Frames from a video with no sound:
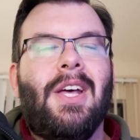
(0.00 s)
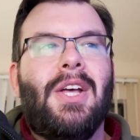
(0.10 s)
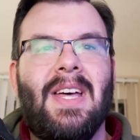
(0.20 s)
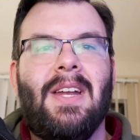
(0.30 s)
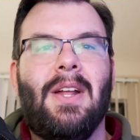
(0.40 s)

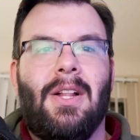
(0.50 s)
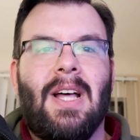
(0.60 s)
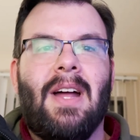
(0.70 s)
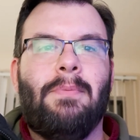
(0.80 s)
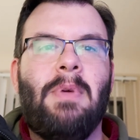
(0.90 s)
that a
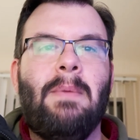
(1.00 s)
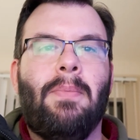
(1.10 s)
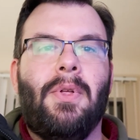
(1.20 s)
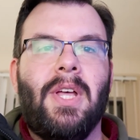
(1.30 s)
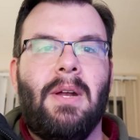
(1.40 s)
lot of
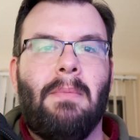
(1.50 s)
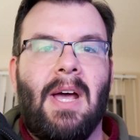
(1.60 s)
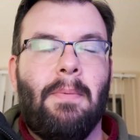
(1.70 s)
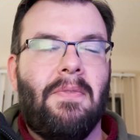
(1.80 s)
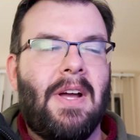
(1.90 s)
people in
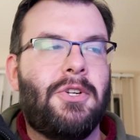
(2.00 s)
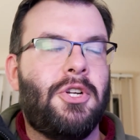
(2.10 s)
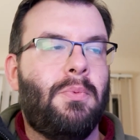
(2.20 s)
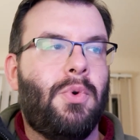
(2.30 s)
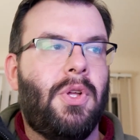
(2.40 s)
my
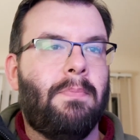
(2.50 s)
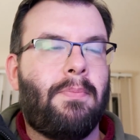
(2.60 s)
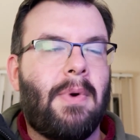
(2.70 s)
profession will